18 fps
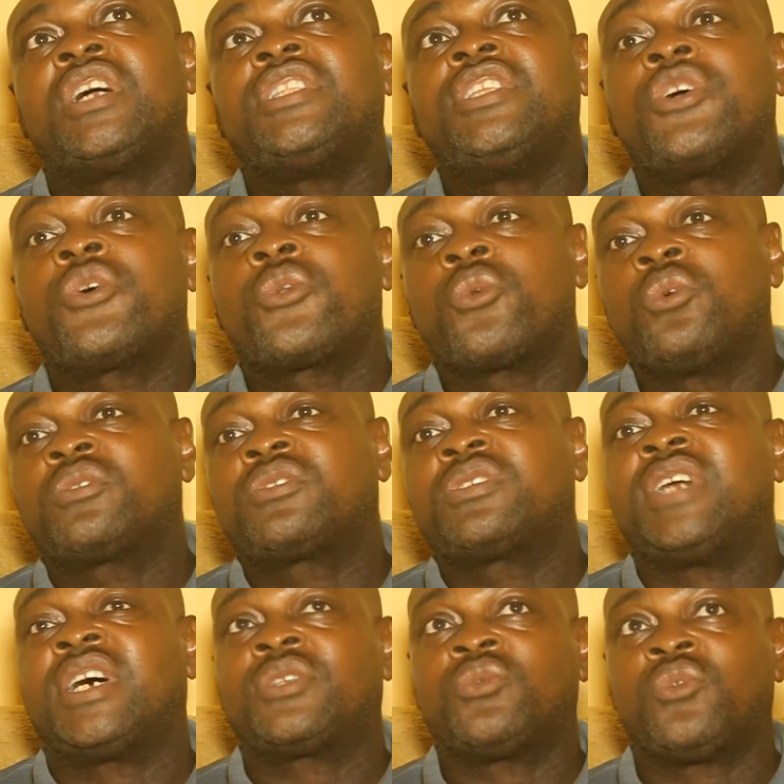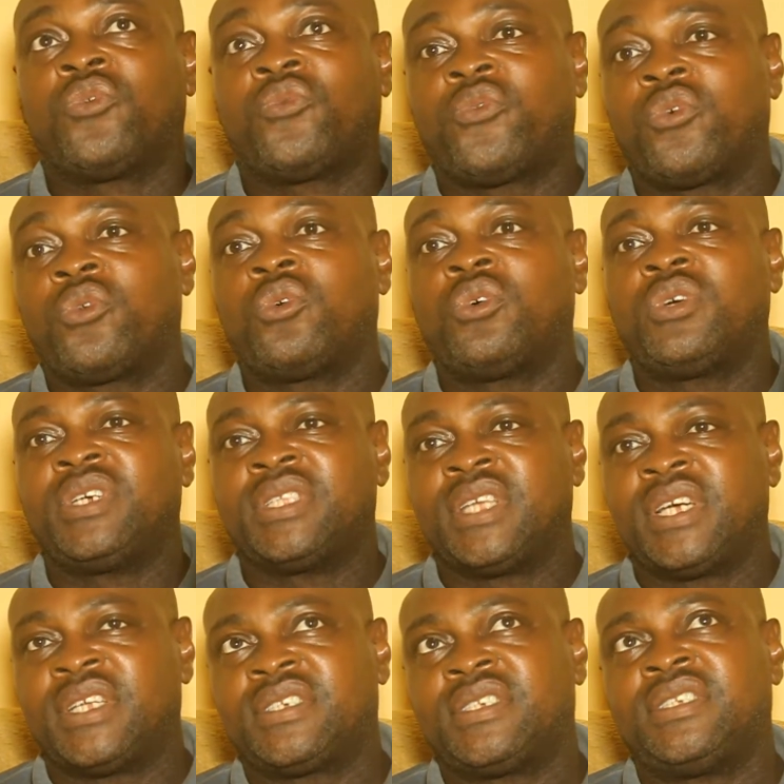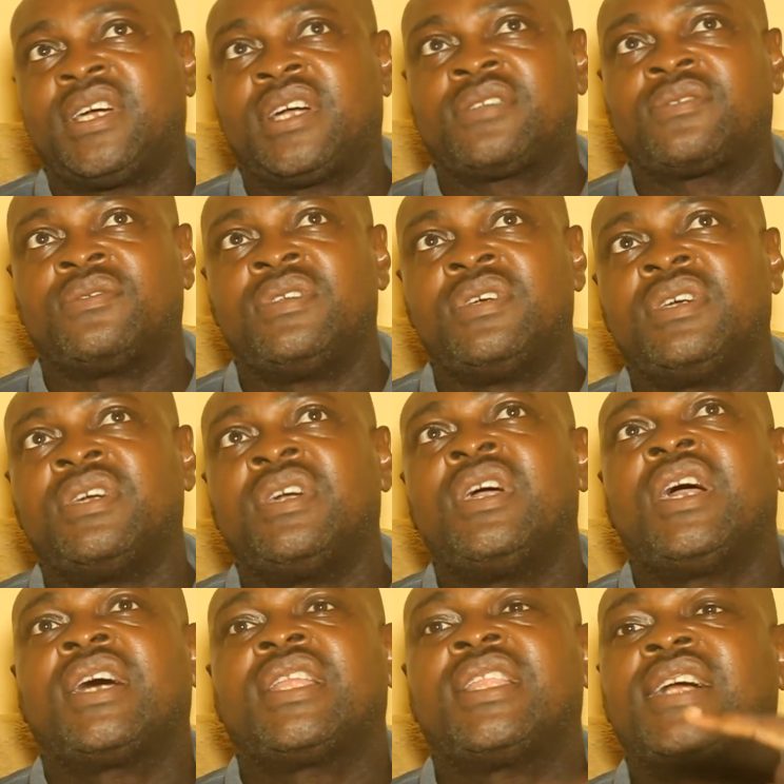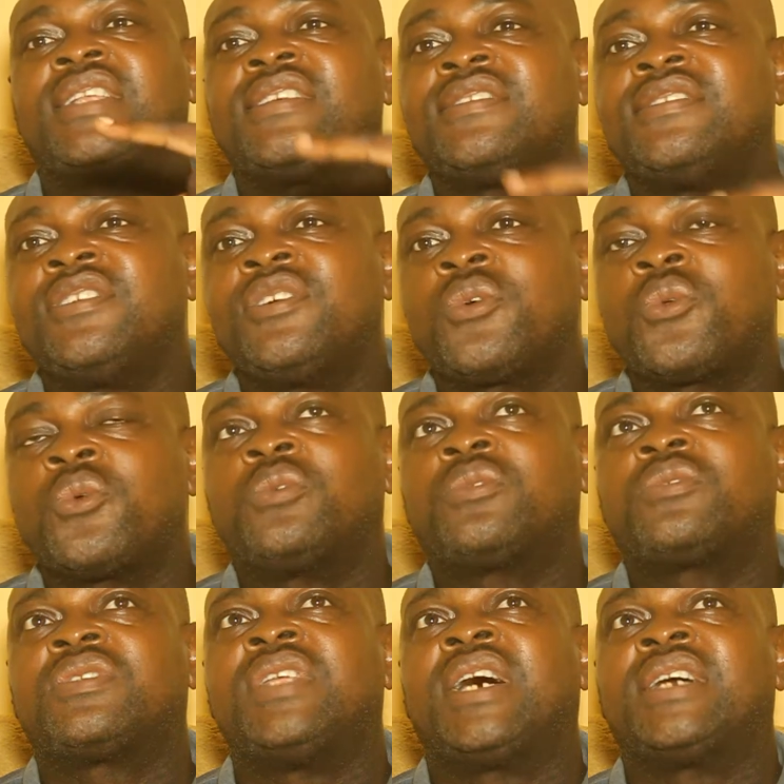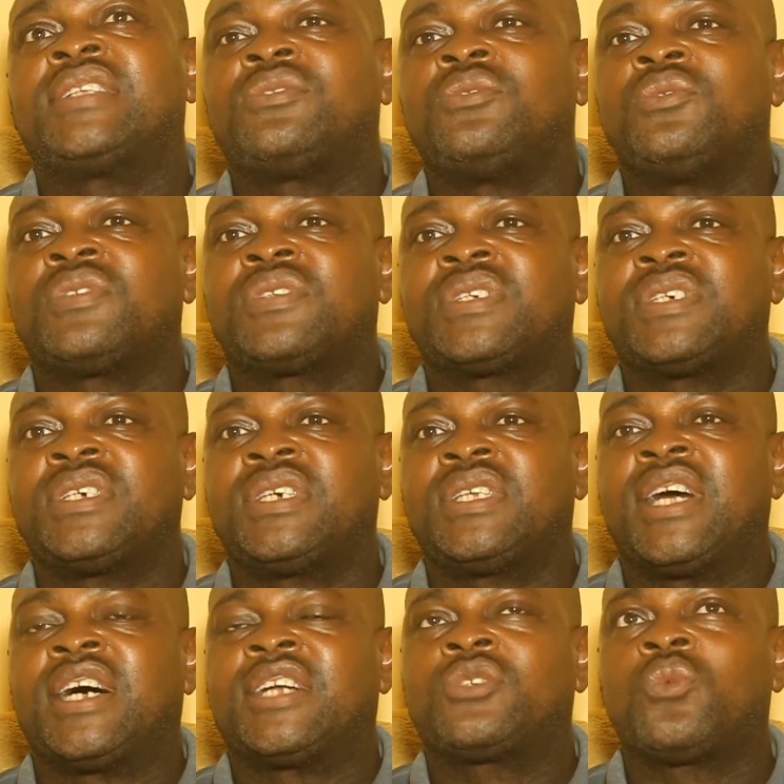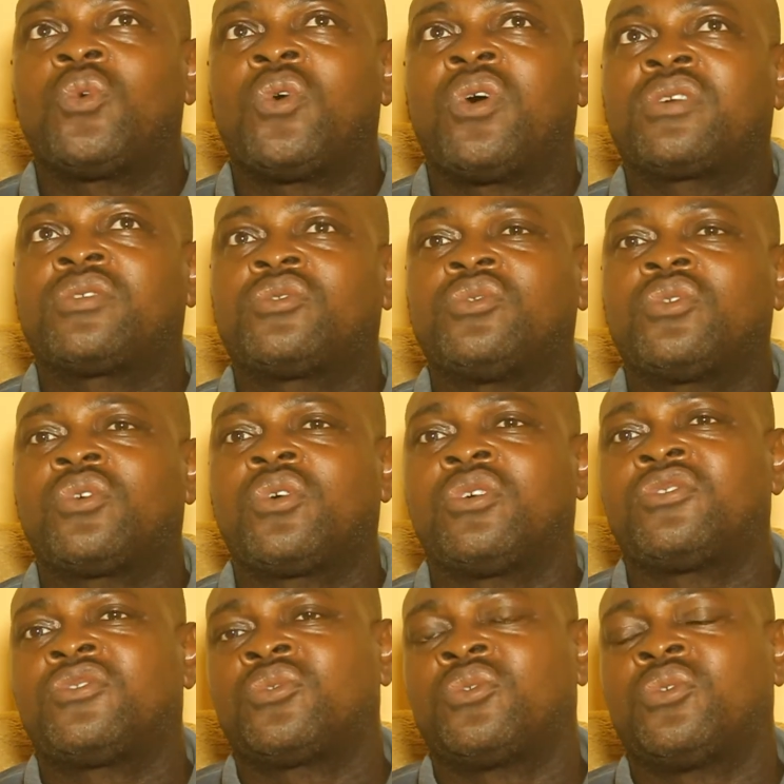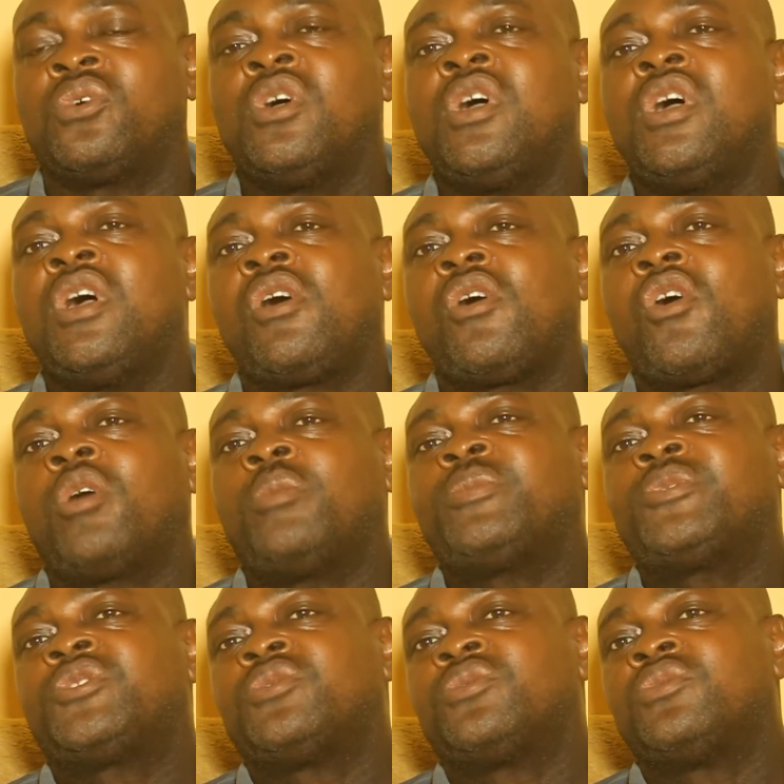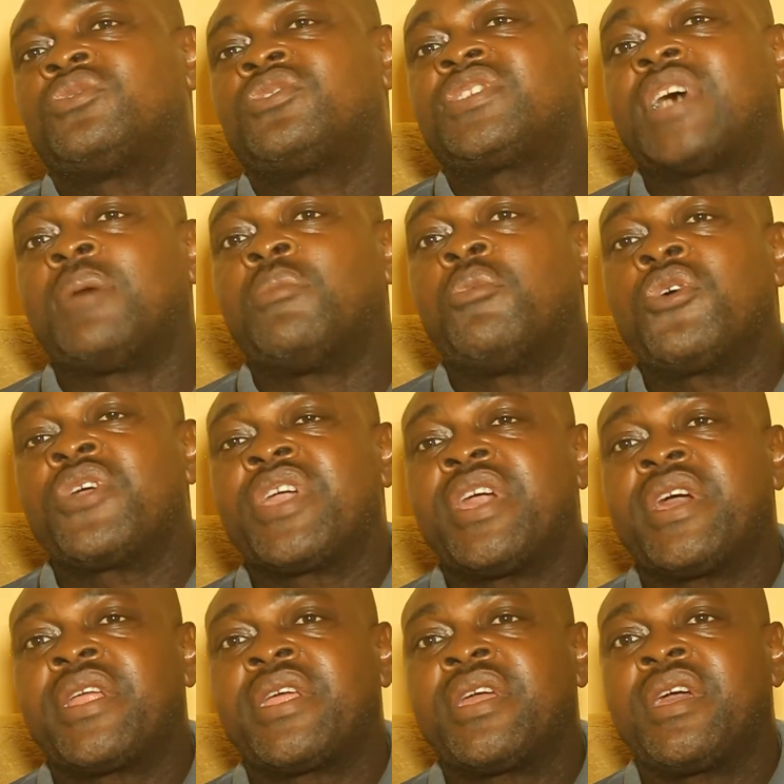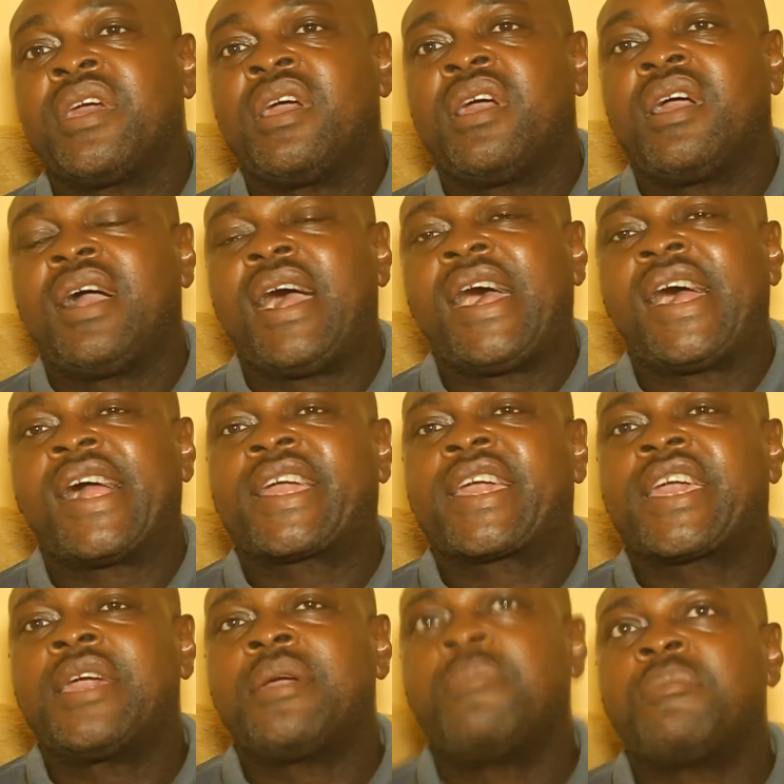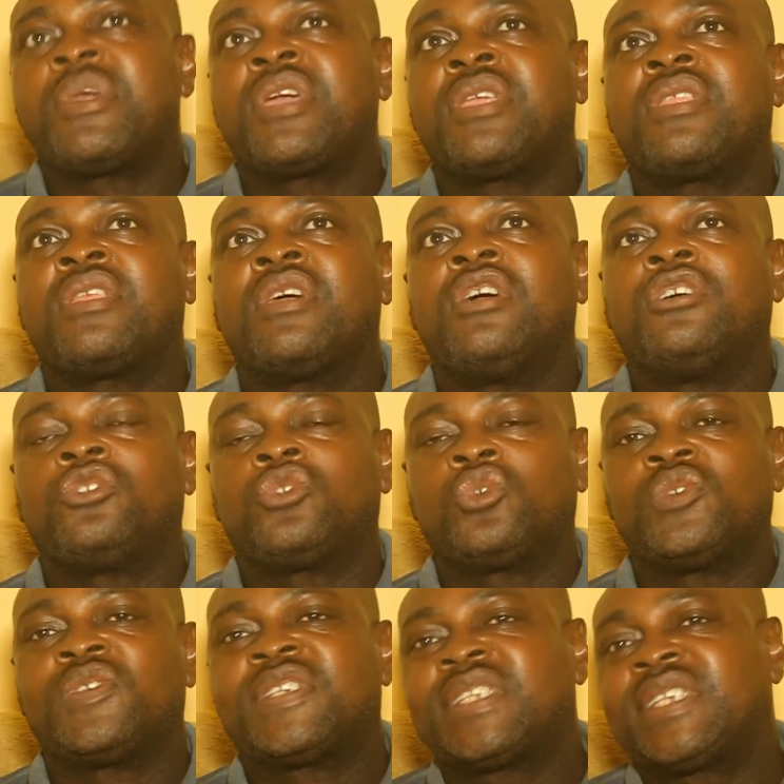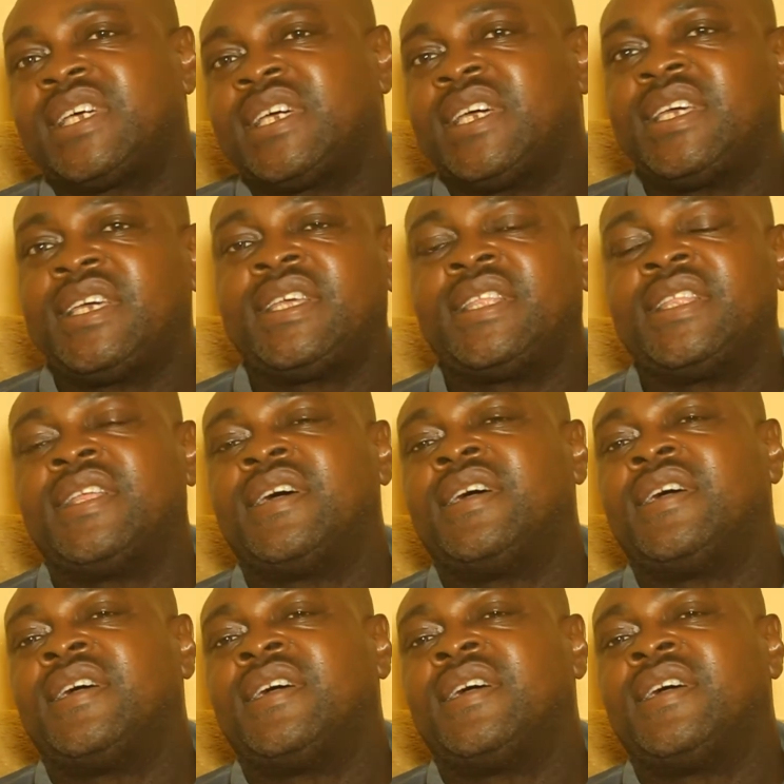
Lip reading: The route that we follow in Echija today, that is the route that you see that walk took us to, up to Sabongeri, and came in to stay in